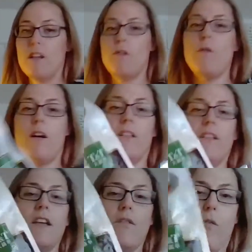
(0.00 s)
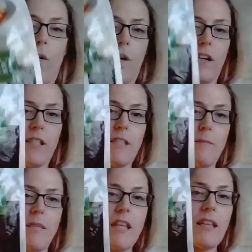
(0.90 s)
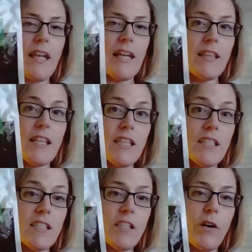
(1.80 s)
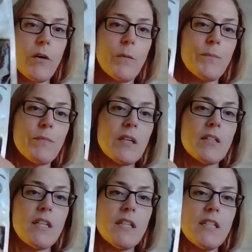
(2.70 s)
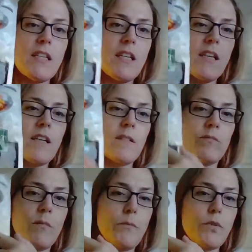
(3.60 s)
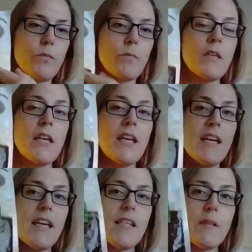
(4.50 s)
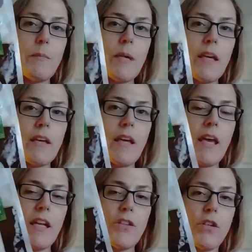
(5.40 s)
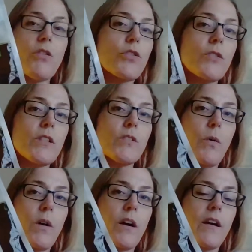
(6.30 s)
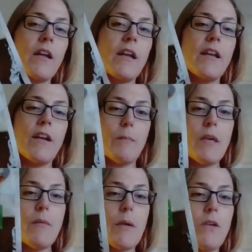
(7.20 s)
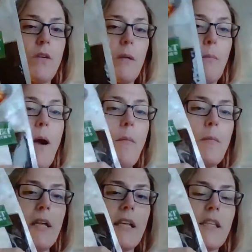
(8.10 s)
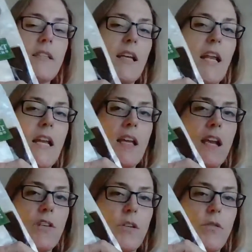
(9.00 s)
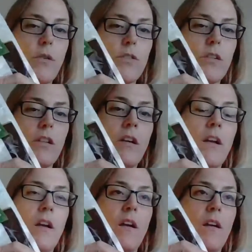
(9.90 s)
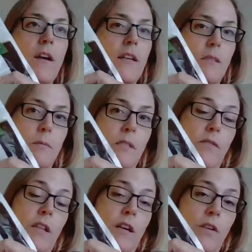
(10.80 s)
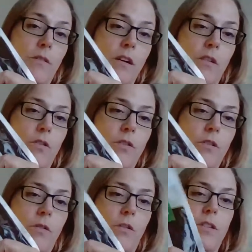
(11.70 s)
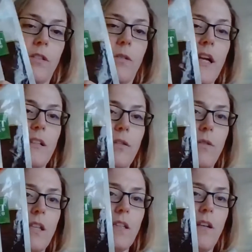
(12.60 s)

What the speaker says: you are looking for is something like this. So T&T is a big Asian grocery store near me, but you can probably get these at any Asian grocer, specifically a Korean grocery store, which is great. So these